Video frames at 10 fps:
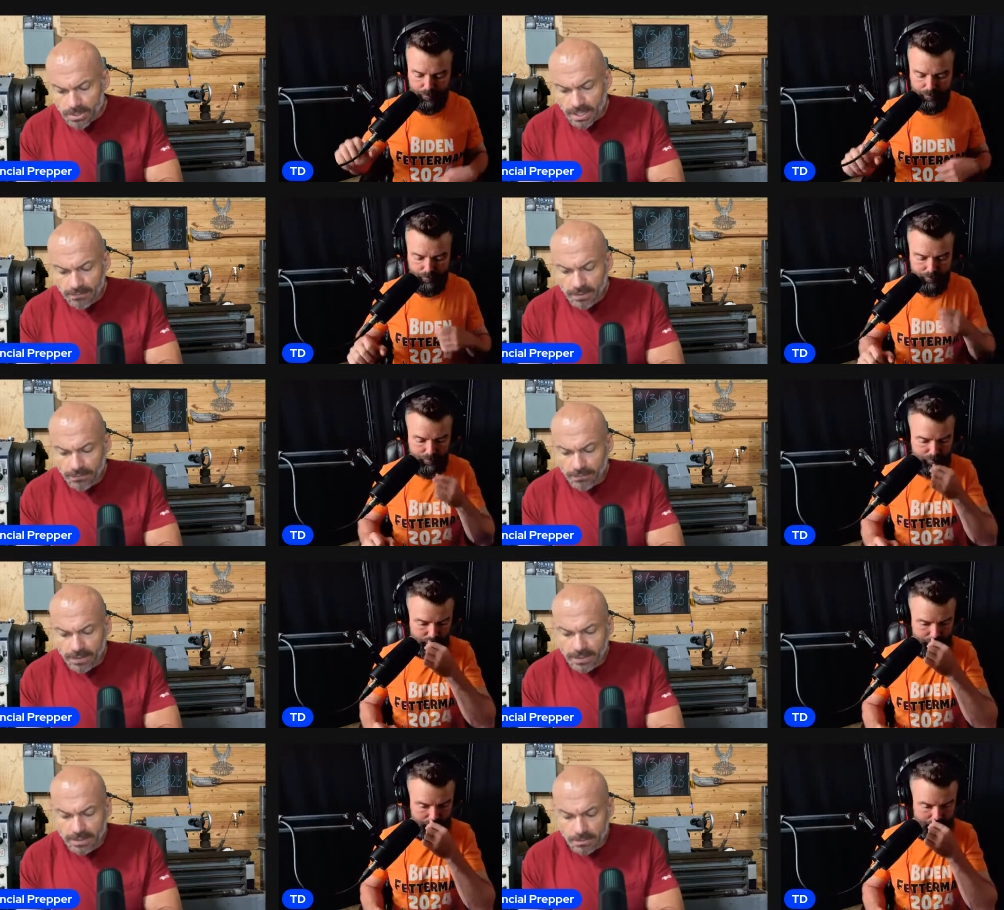Speaker 1: heavily
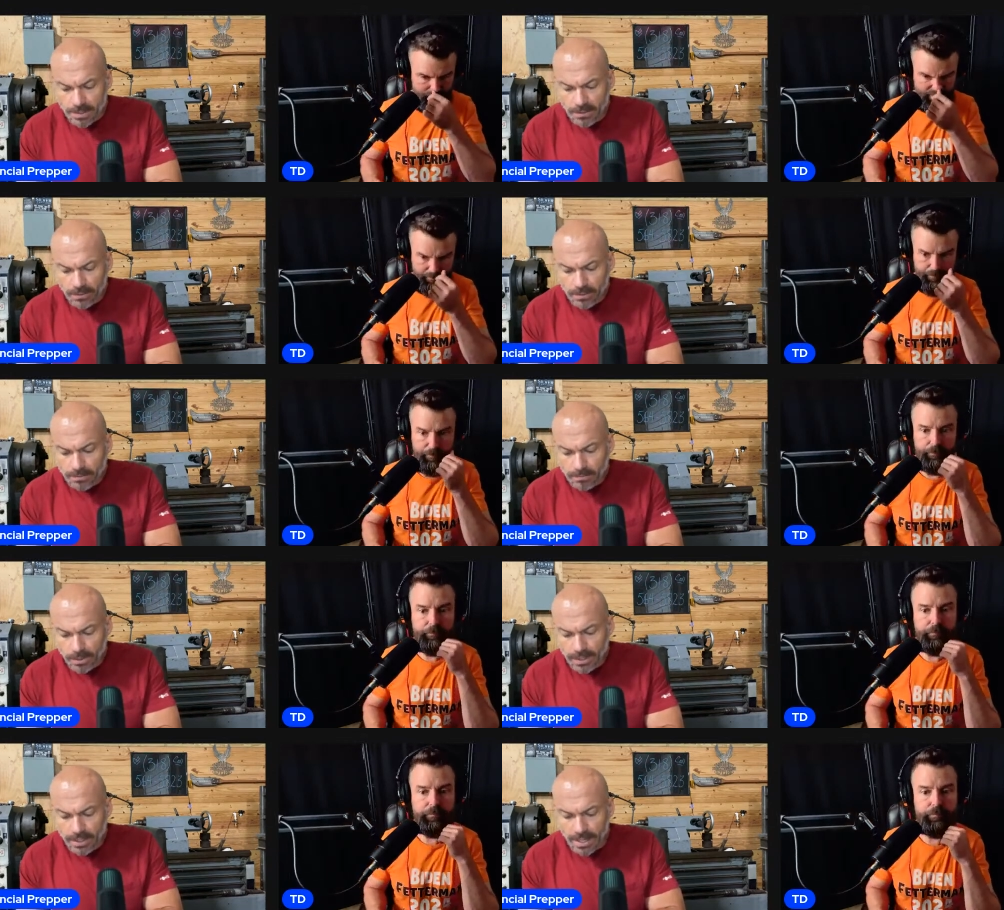affected is milk,
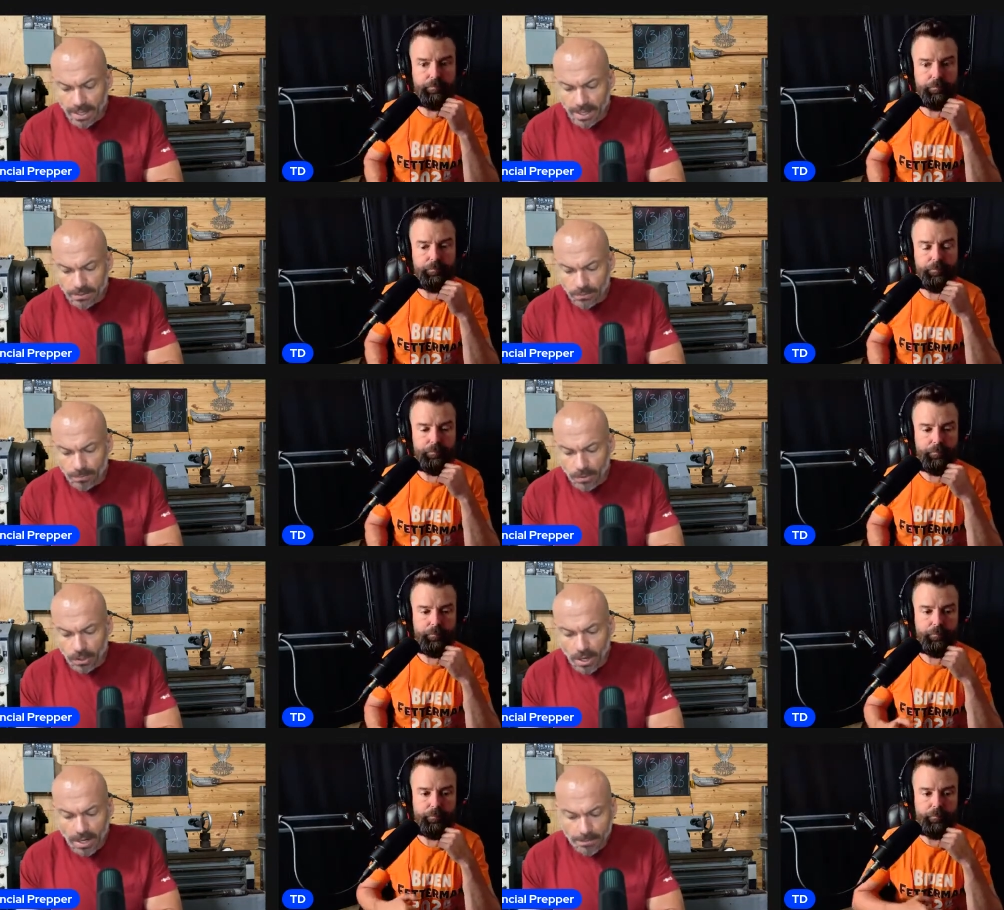bread, and eggs with
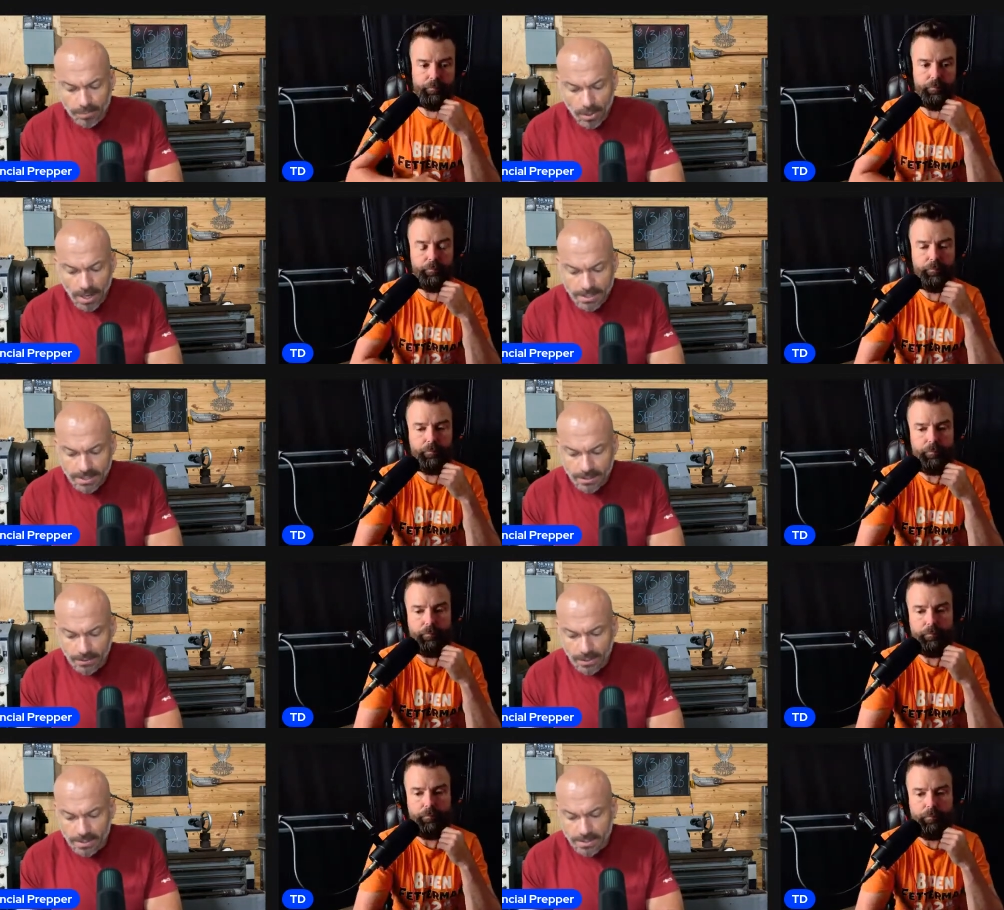price
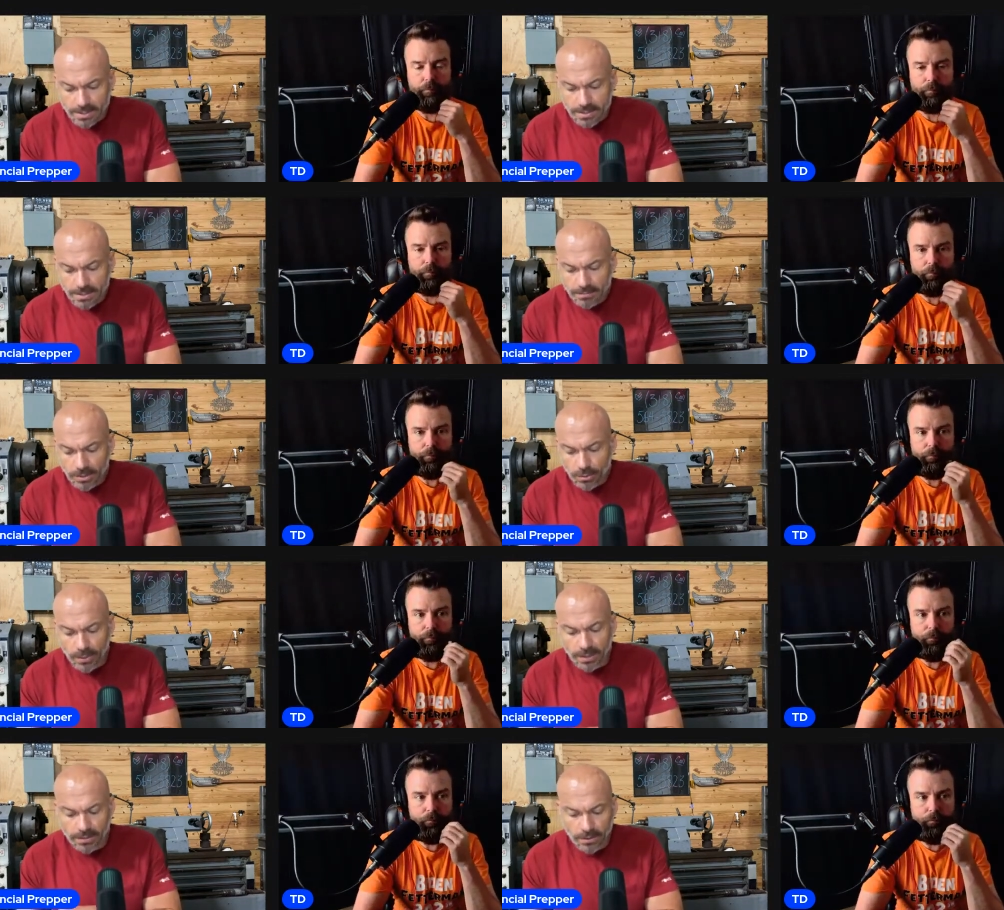increases
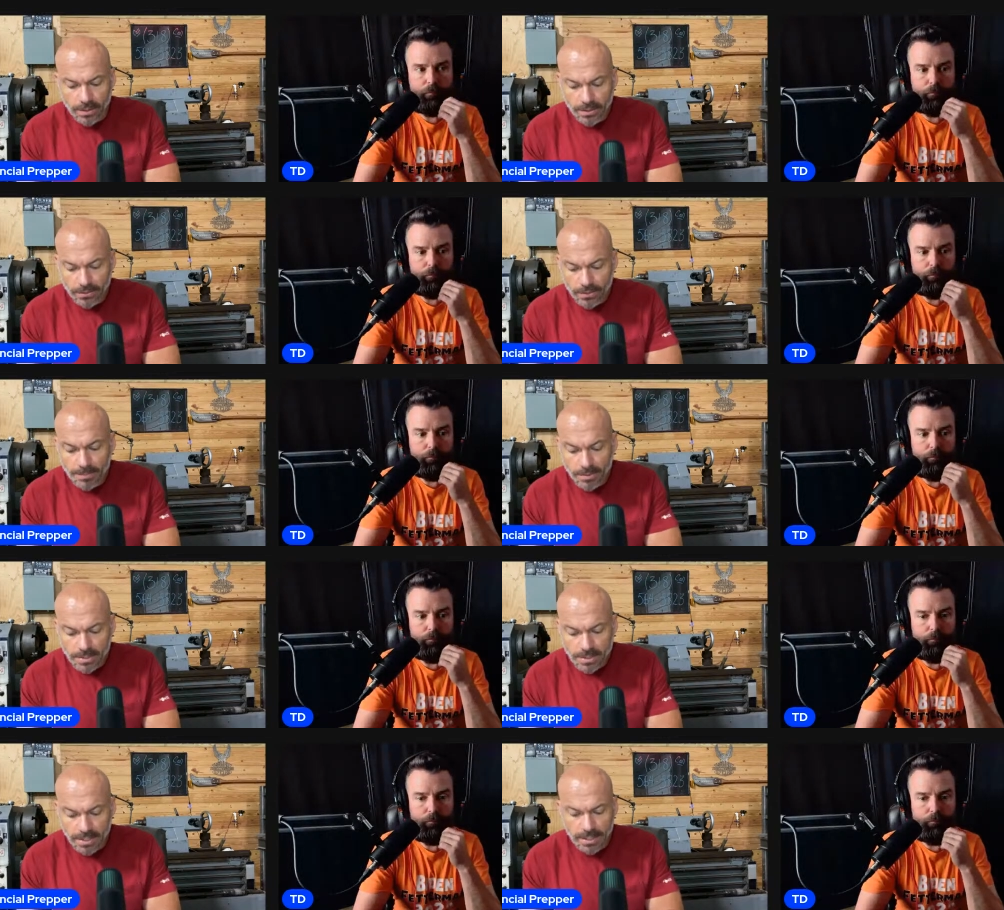between
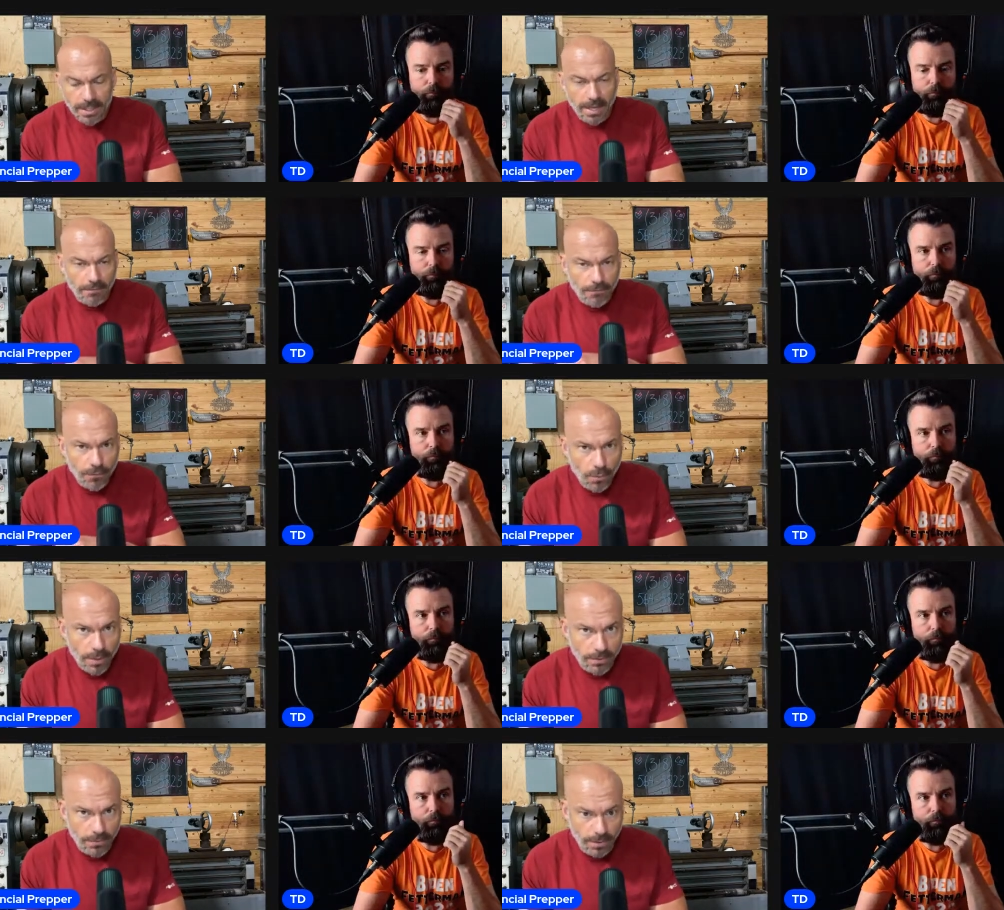33% and
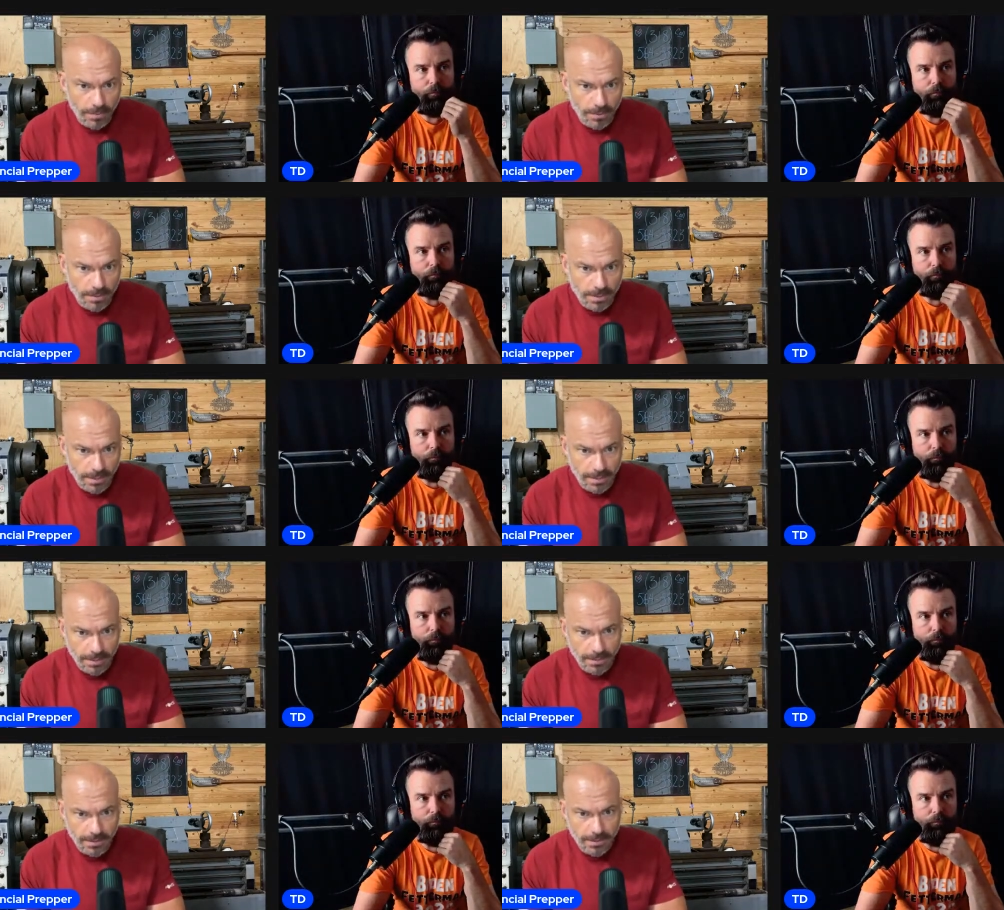43%
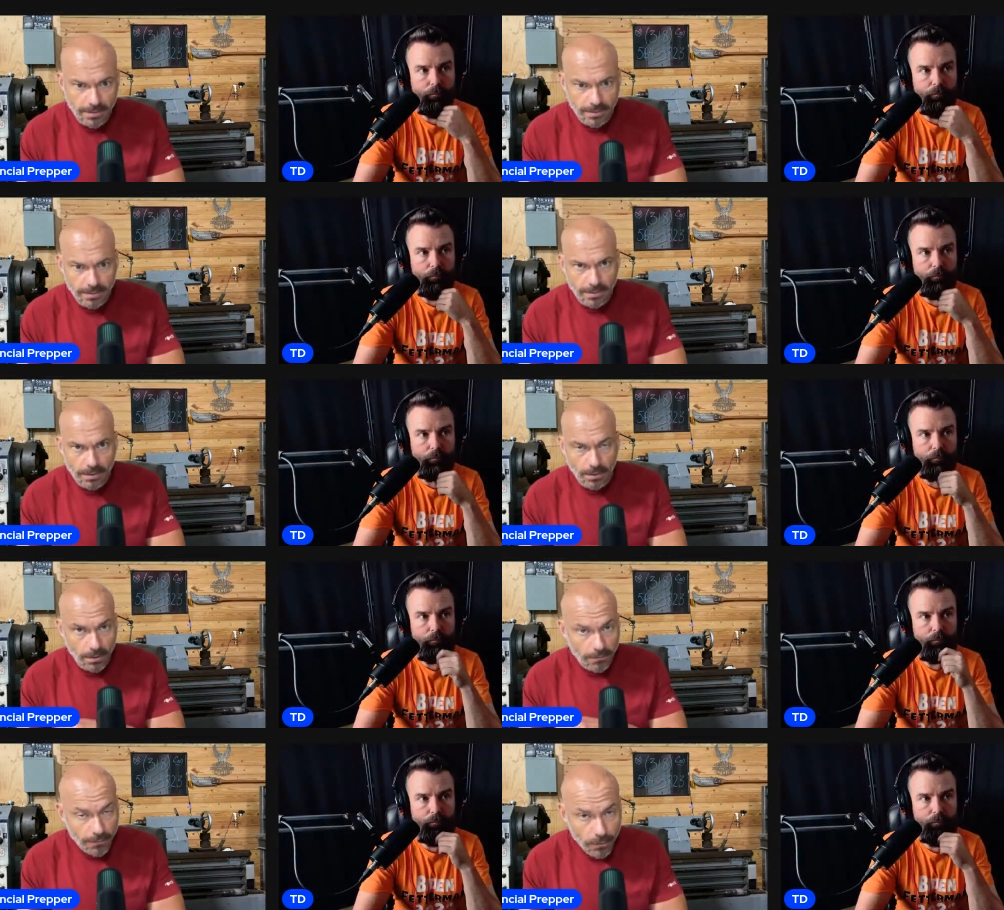on
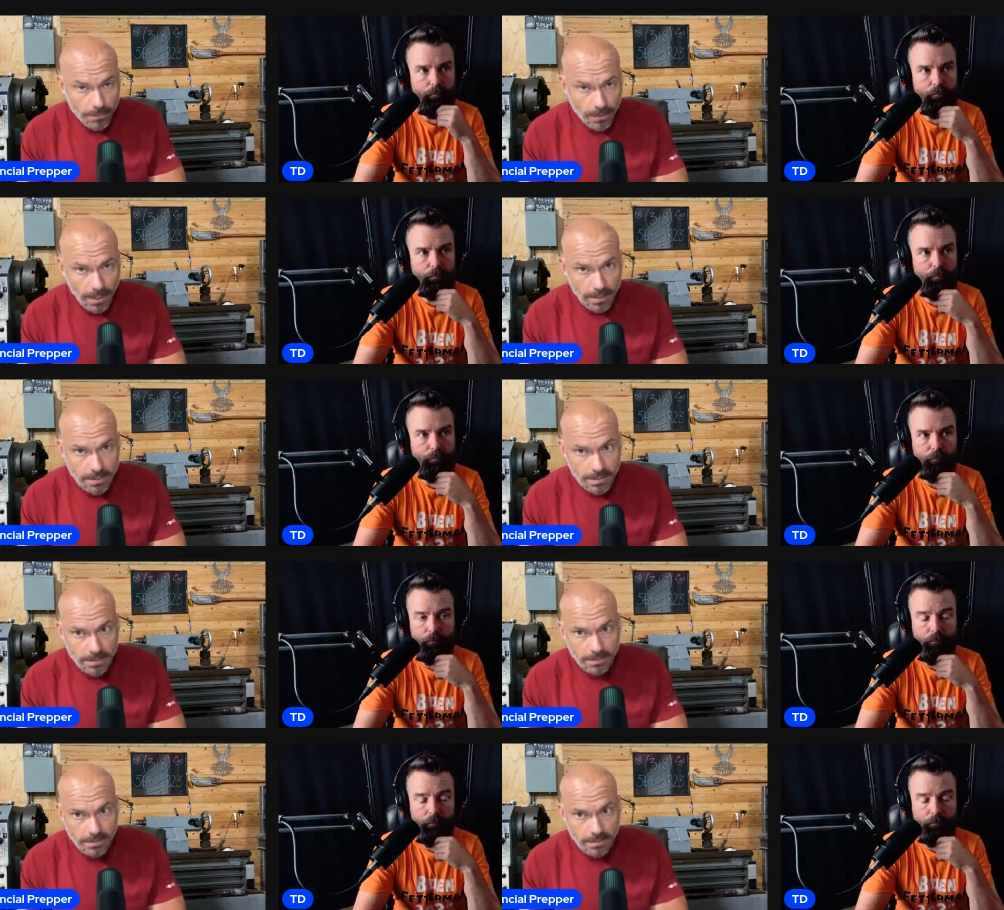our food prices